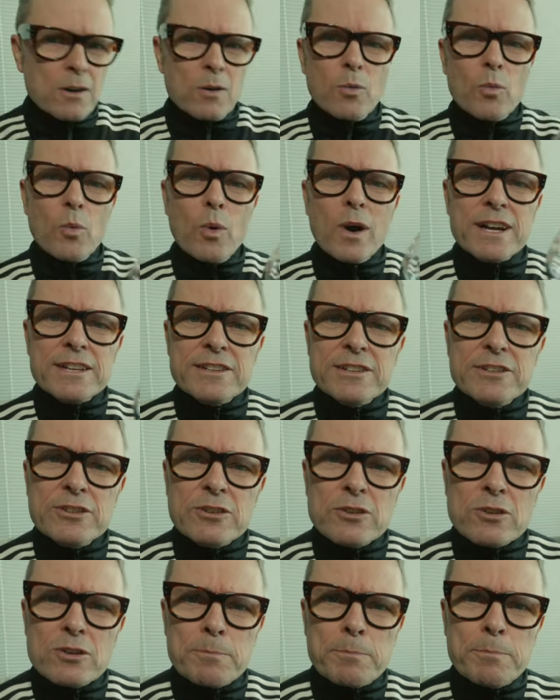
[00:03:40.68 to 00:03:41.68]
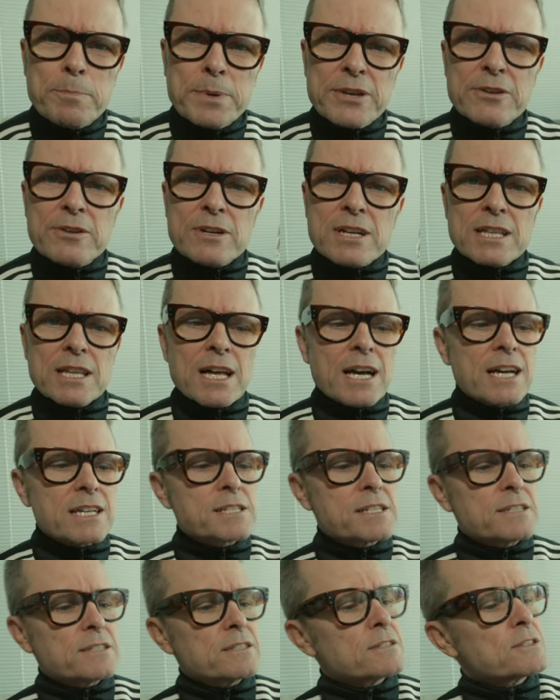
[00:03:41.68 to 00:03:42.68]
Why do your beer
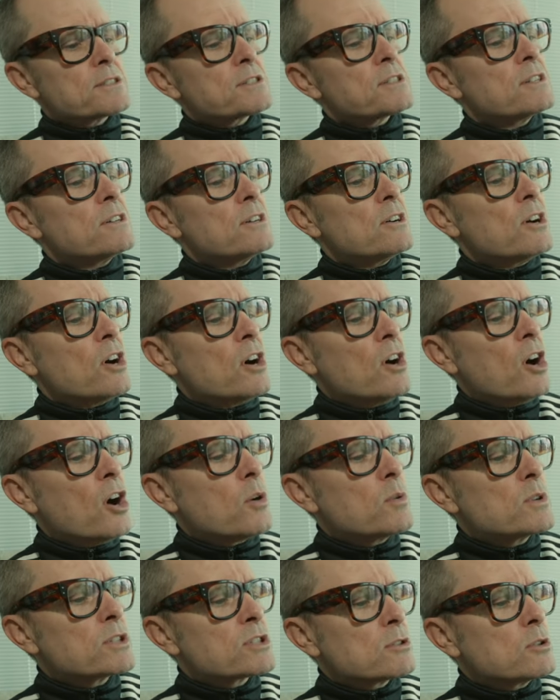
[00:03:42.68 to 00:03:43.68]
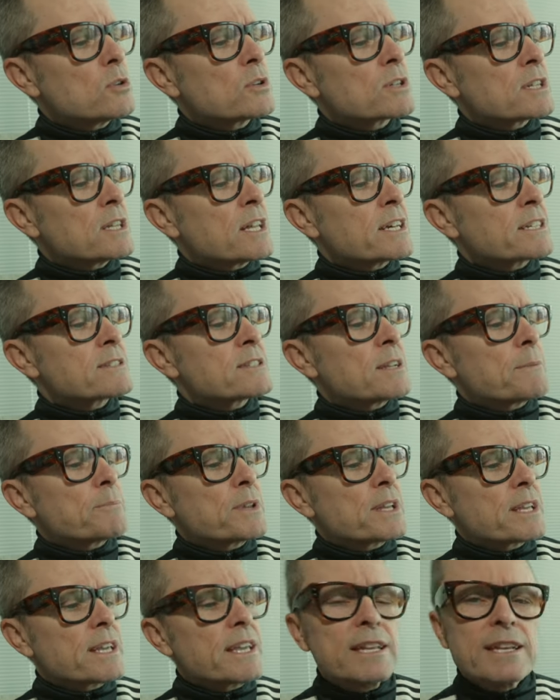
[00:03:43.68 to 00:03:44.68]
glasses always look like
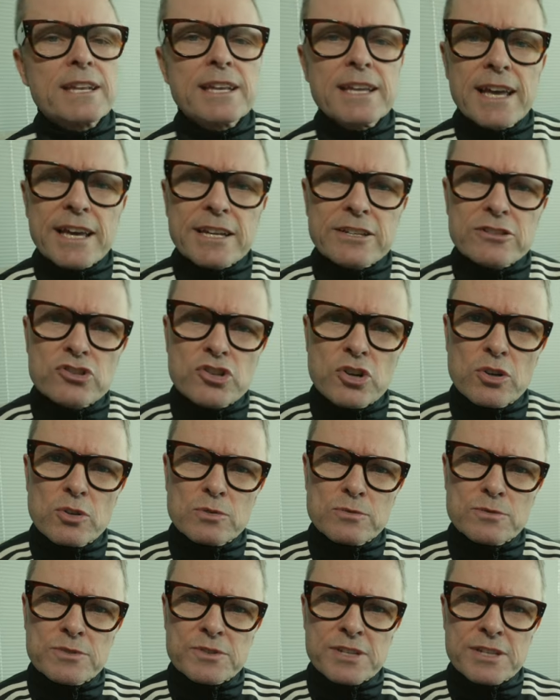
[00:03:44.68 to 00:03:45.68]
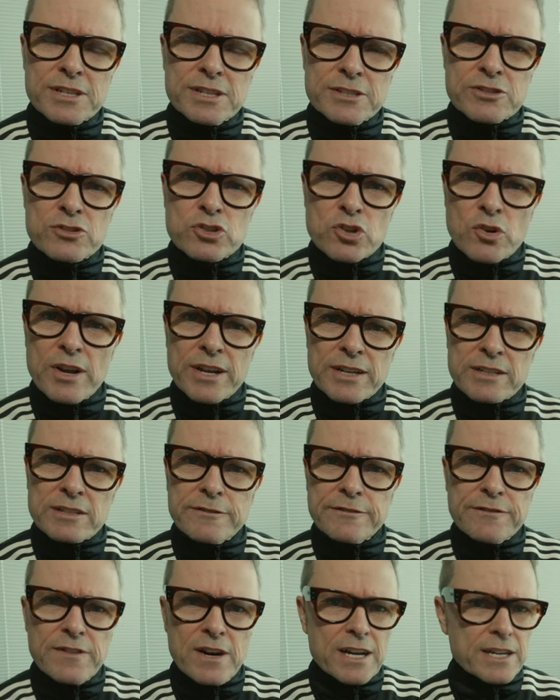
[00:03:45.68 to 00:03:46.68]
something Indiana Jones is trying
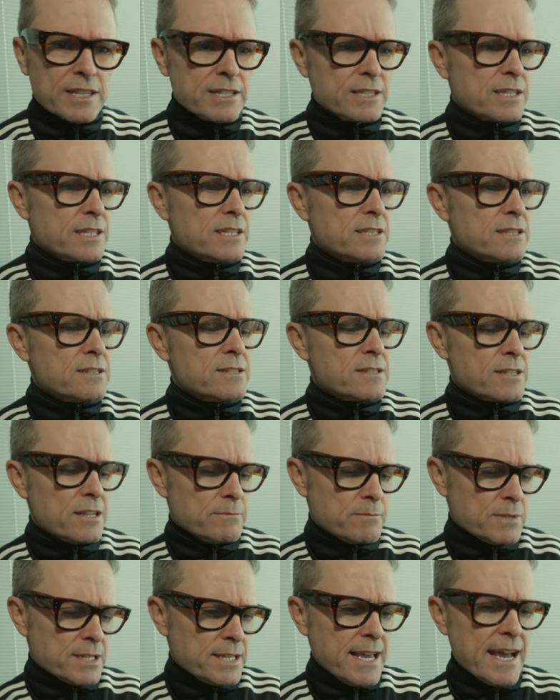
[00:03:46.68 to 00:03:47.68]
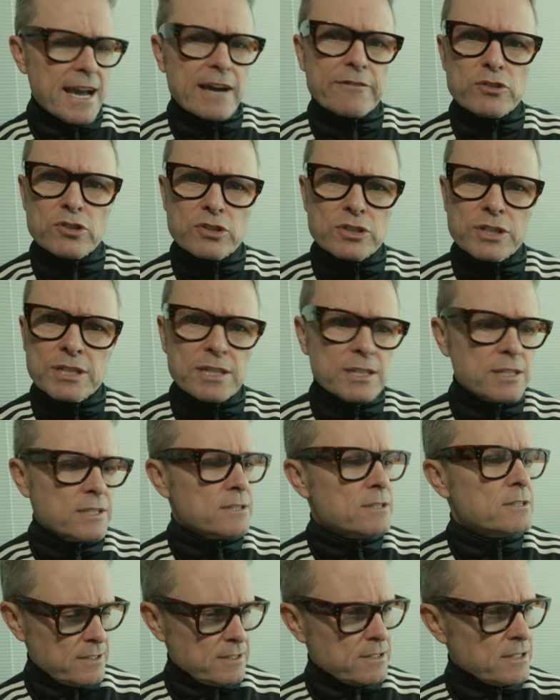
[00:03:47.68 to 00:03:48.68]
to find in some cavern?
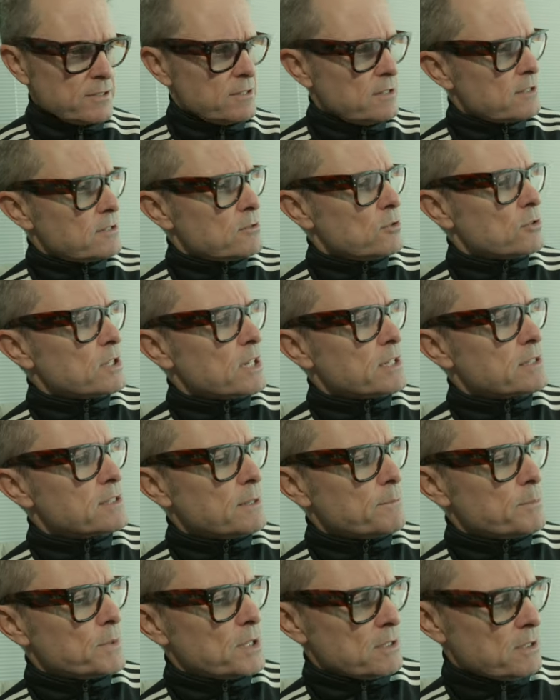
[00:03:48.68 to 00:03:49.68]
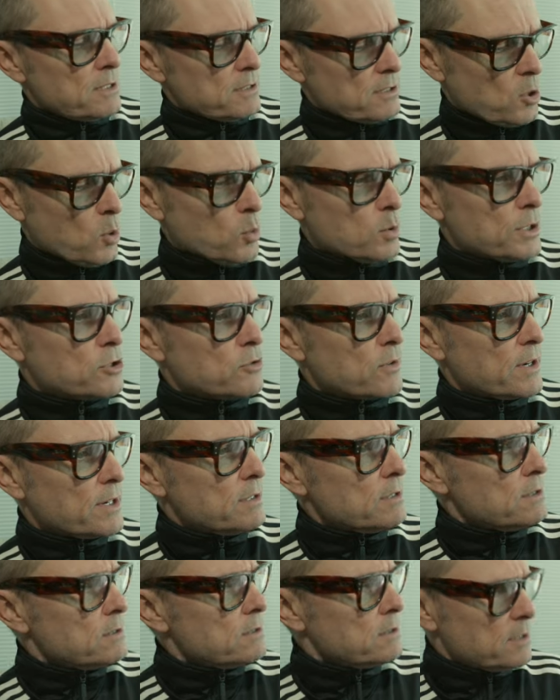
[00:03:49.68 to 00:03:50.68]
Doesn't this look like something like the Holy
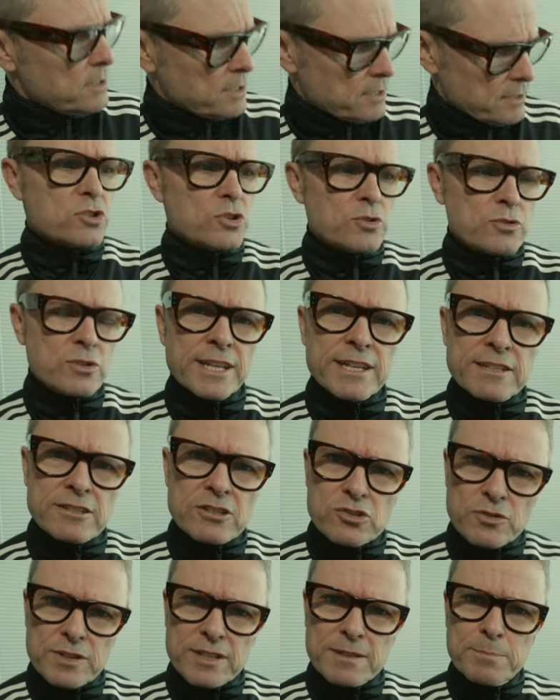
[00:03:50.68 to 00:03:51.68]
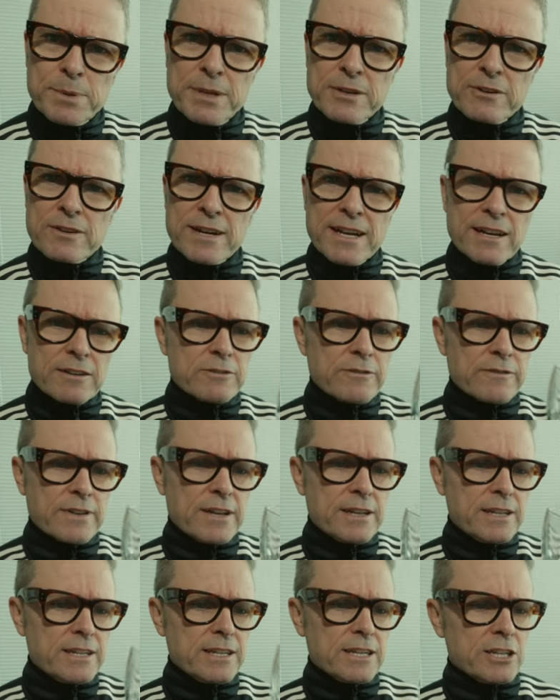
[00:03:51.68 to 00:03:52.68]
Grail? Do you need to drink beer out of
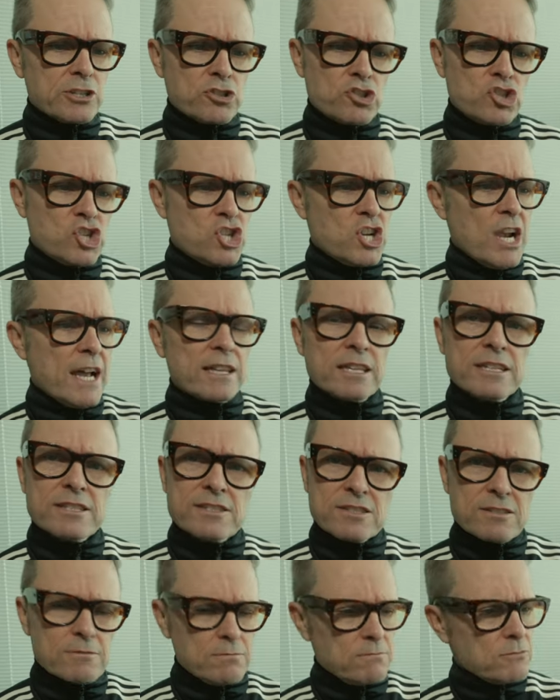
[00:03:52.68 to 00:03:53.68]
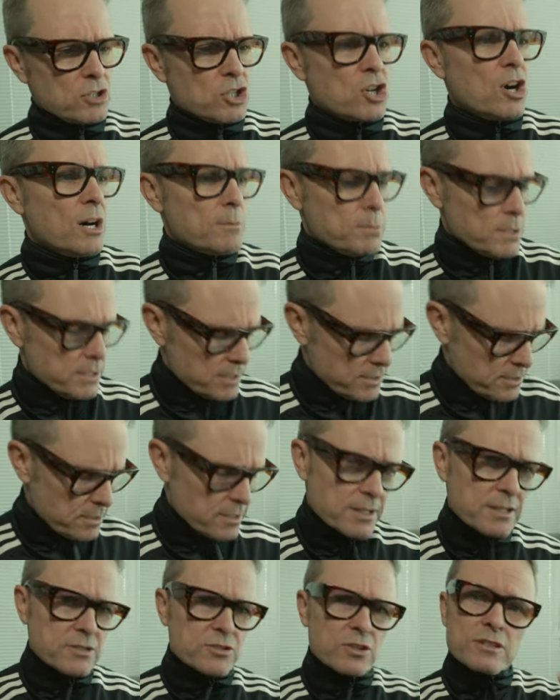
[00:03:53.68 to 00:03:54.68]
a chalice goblet?
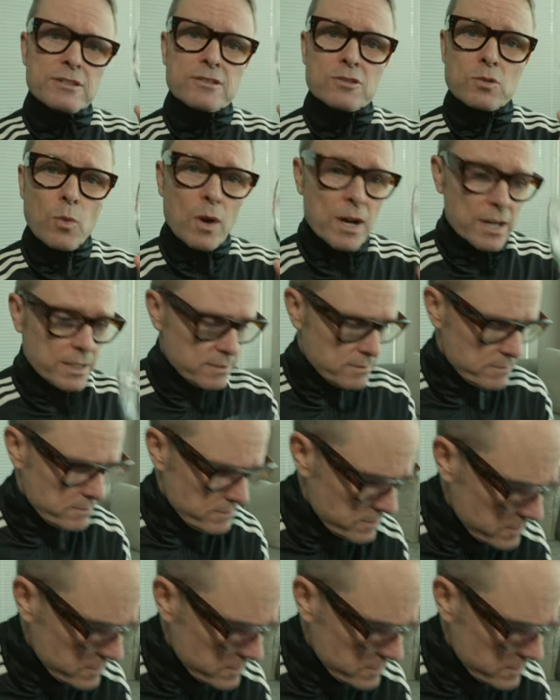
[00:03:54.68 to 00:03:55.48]
So this is one.